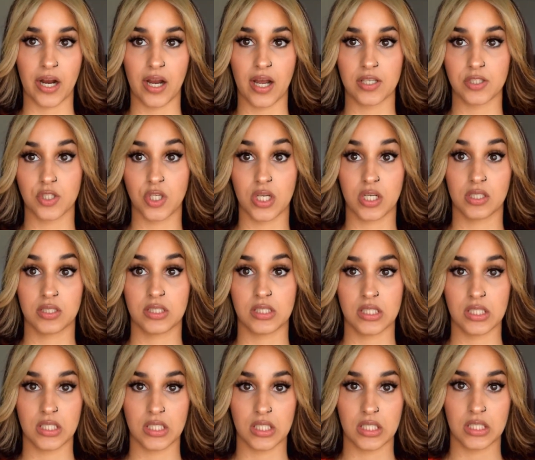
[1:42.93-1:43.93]
as you're gonna
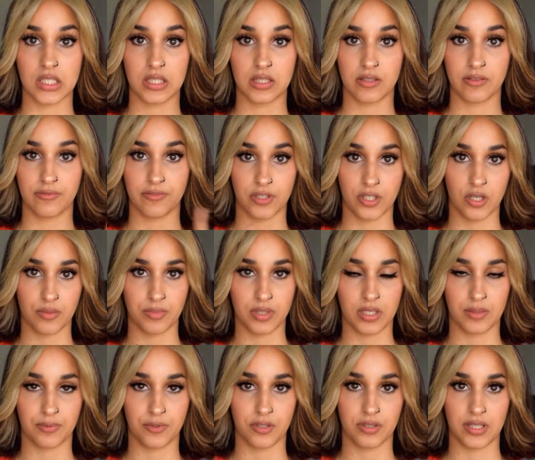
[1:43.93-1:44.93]
see in the video I'm gonna
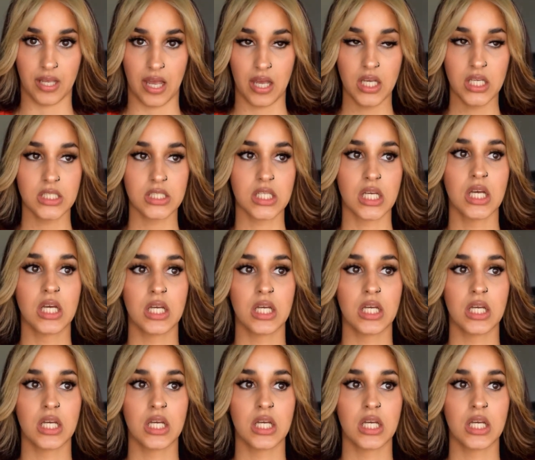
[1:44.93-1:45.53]
put next,